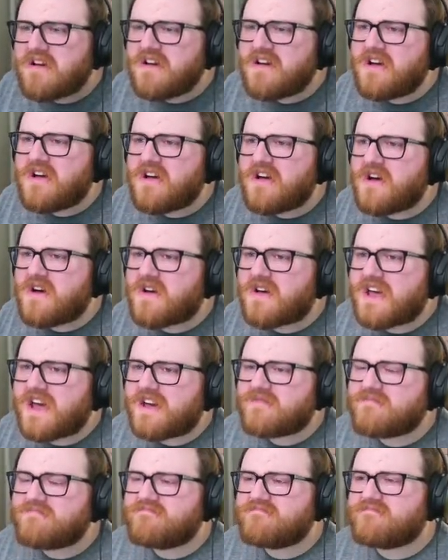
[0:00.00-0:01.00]
Okay.
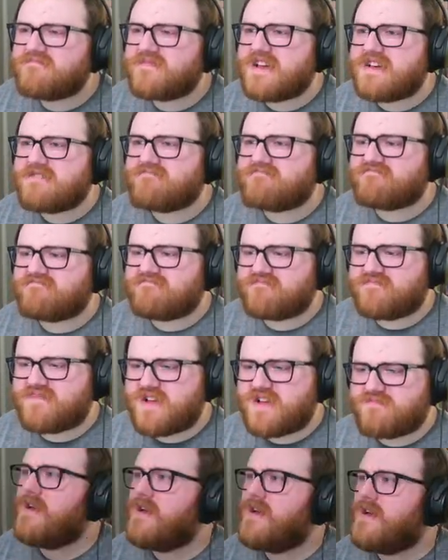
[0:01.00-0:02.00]
Yep.
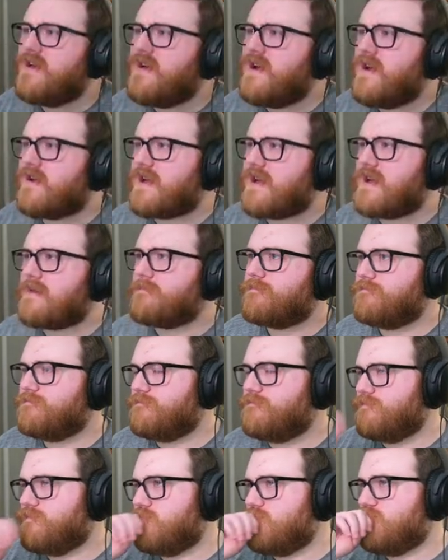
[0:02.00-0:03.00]
Nope. Okay.
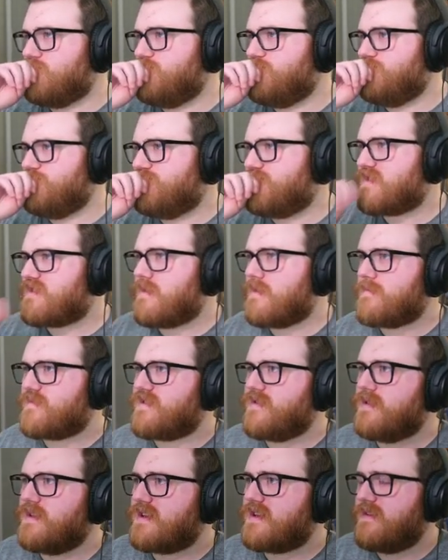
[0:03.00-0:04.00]
So I'm
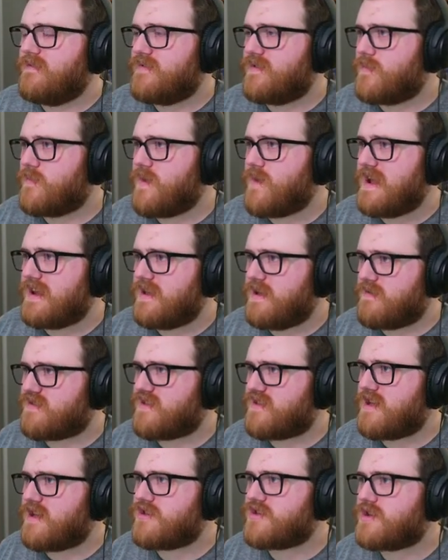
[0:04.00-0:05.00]
still looking for the radio
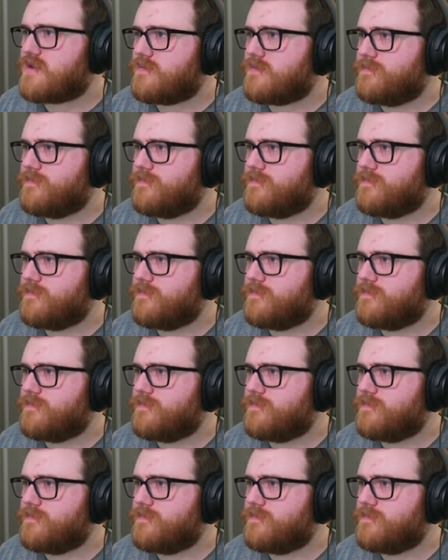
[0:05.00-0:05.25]
station.